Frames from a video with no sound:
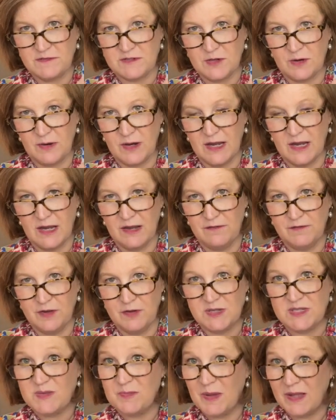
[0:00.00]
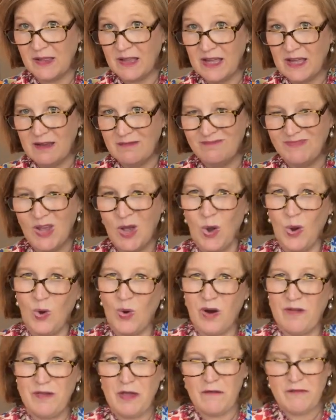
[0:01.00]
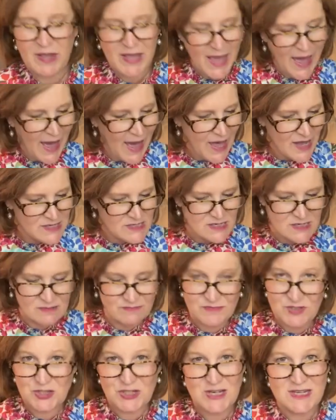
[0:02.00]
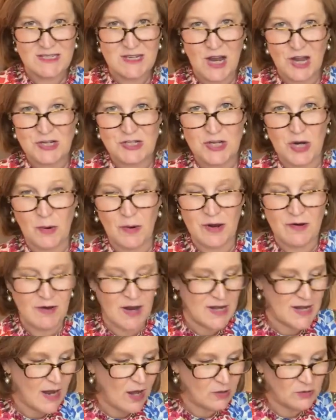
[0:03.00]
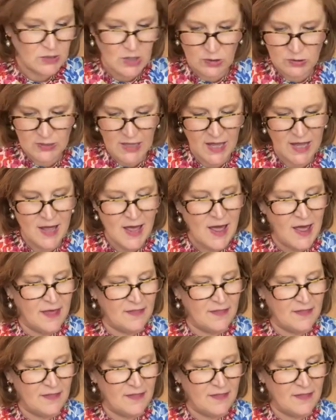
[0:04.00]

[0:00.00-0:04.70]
So if you spill it, or if you have a cat, she's not showing right now, Lola,